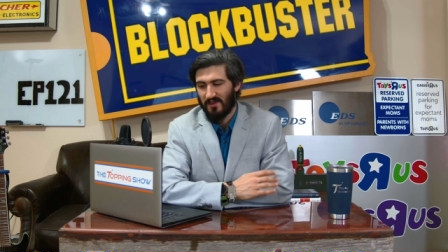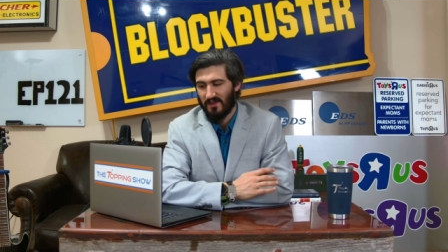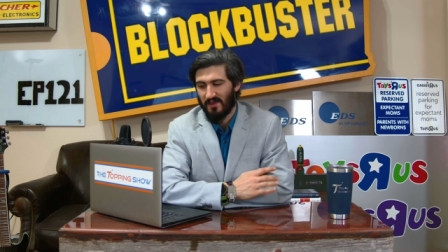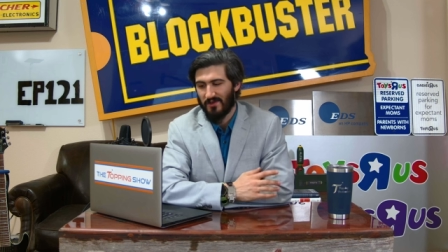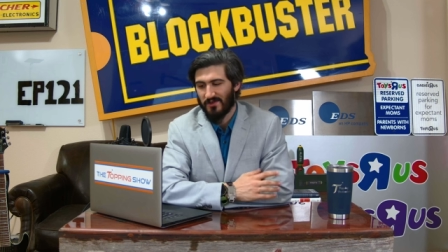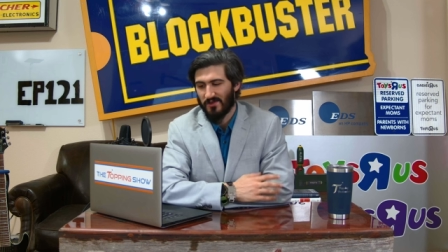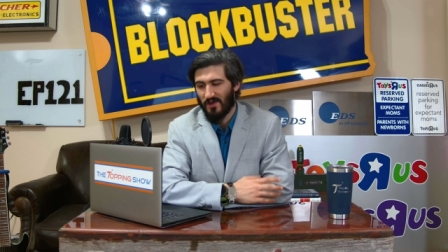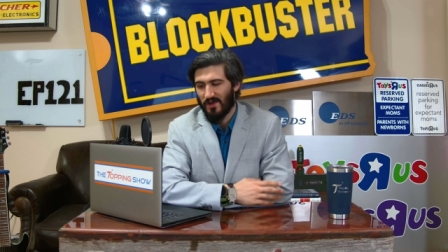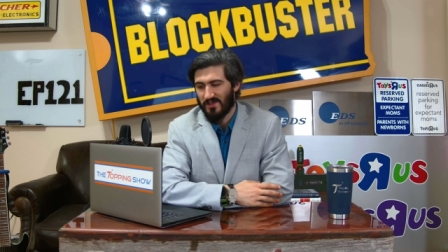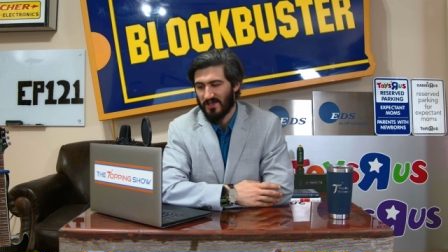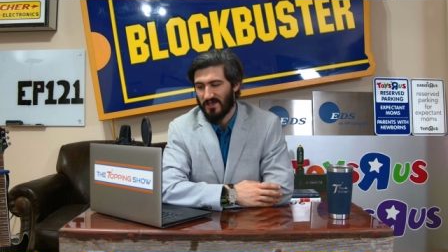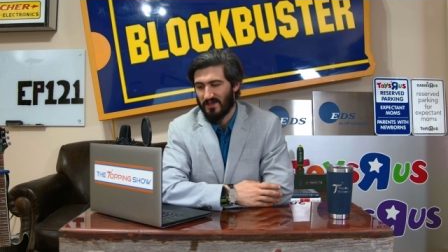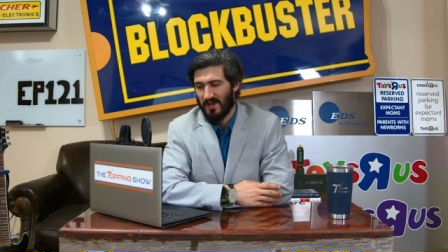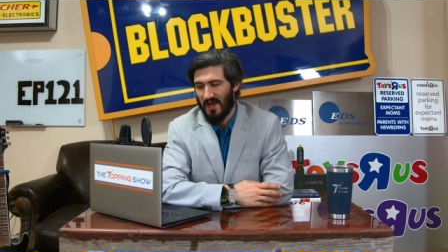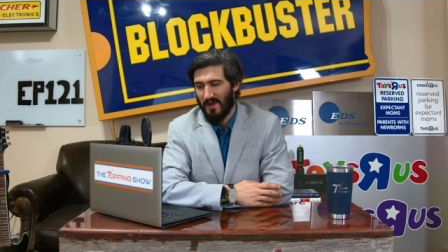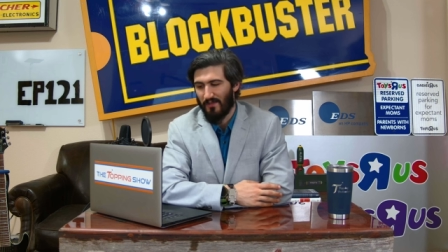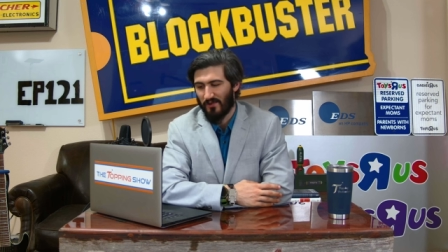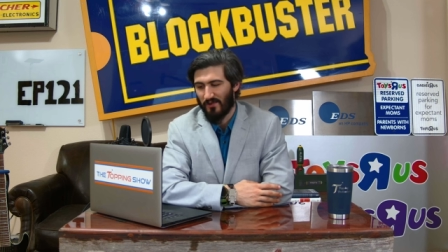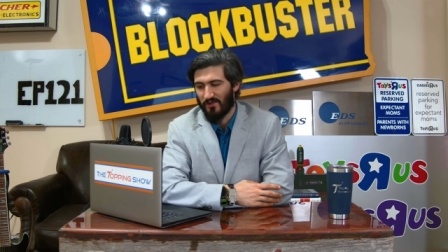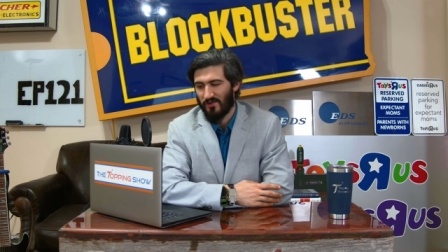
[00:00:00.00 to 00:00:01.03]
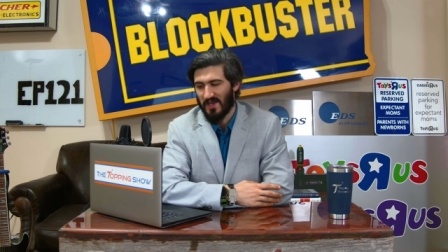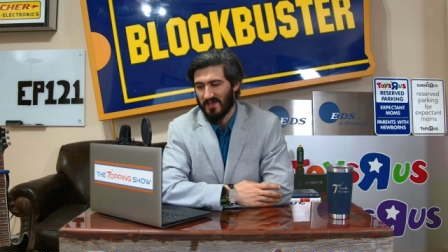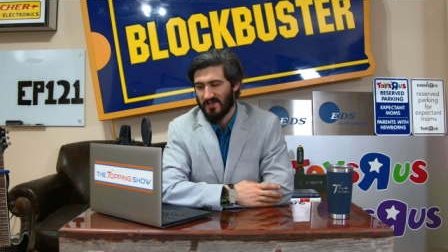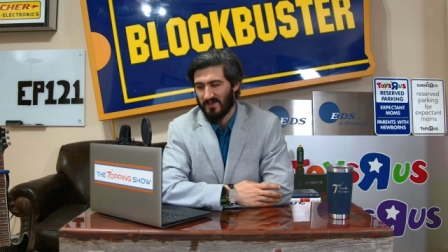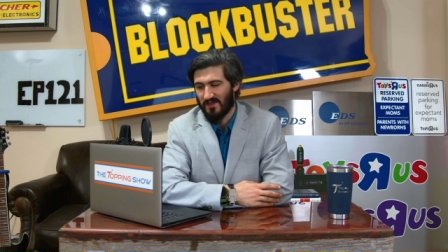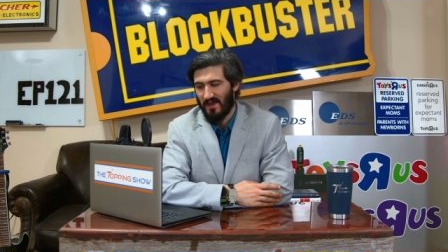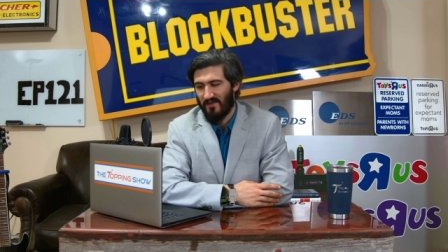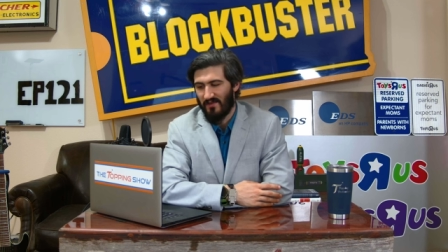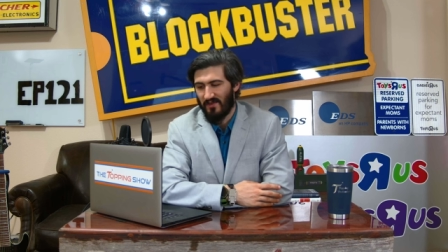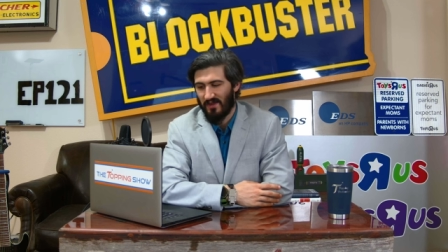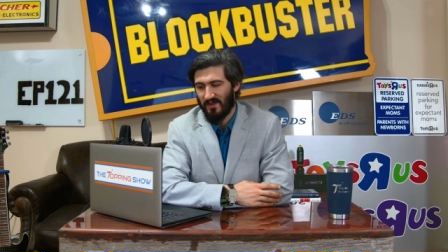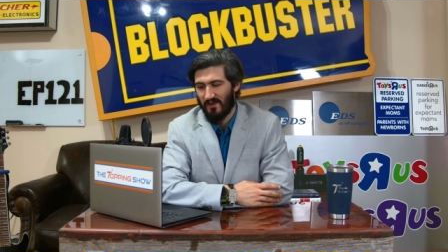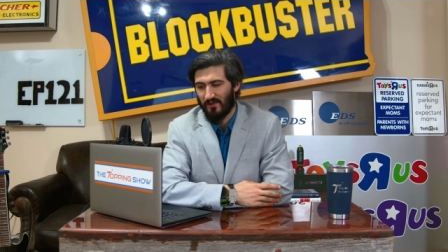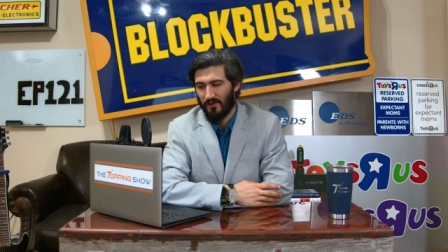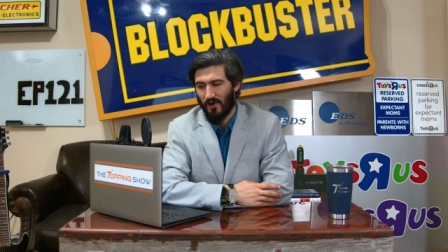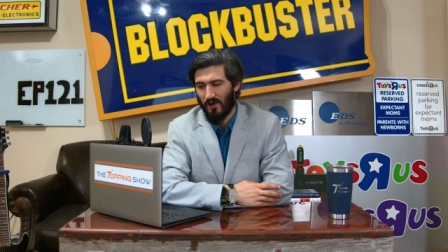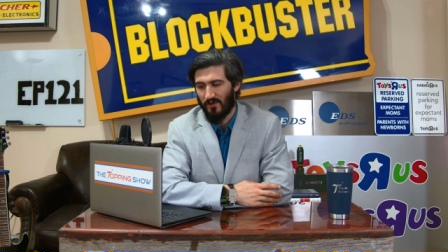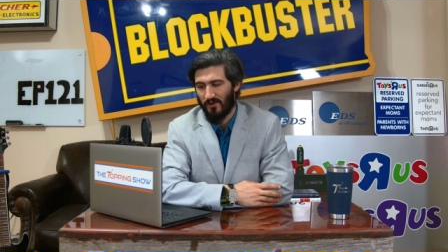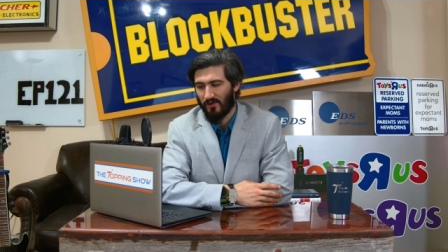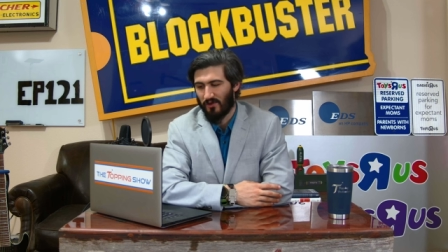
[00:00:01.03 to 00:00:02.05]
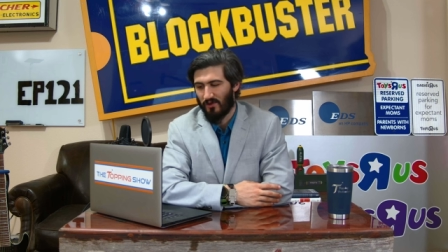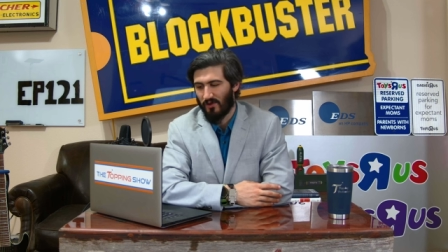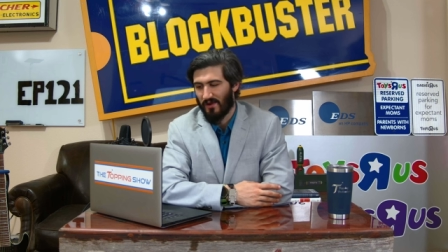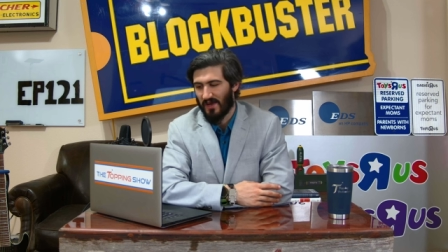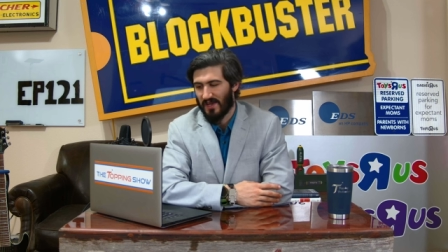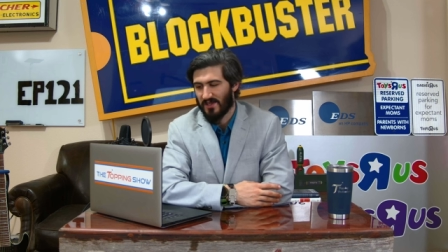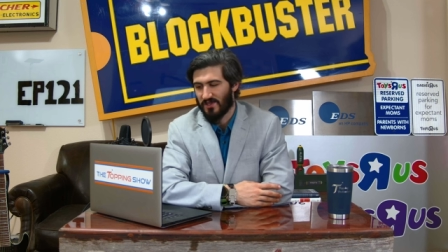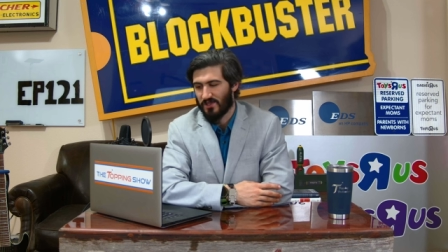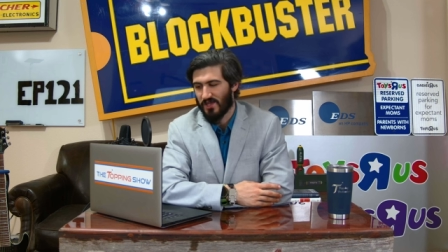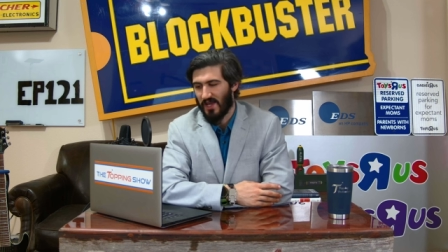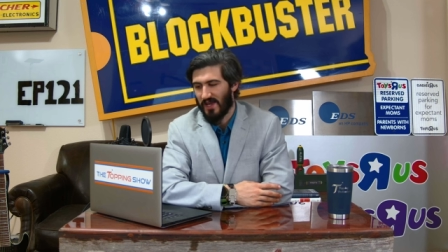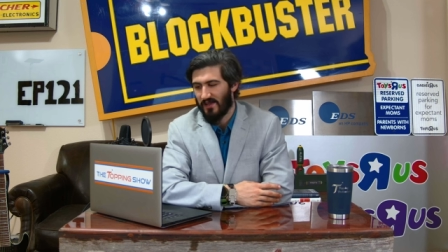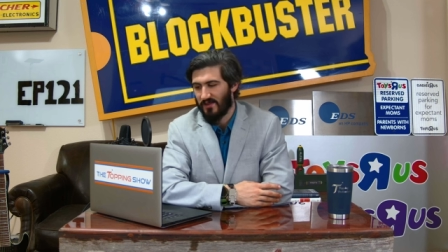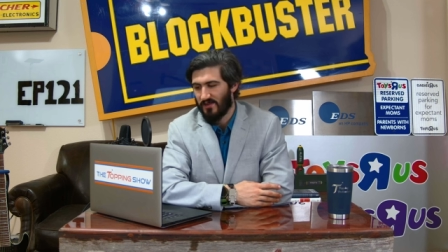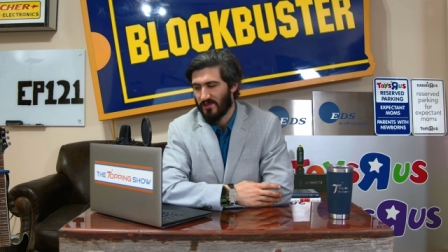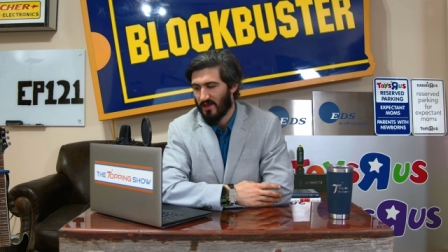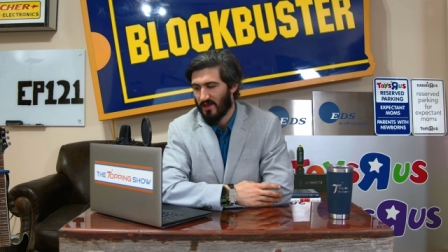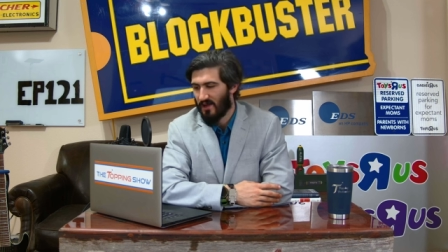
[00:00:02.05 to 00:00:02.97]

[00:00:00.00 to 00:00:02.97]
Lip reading: it was launched in April 2011 and called a Clear Exchange.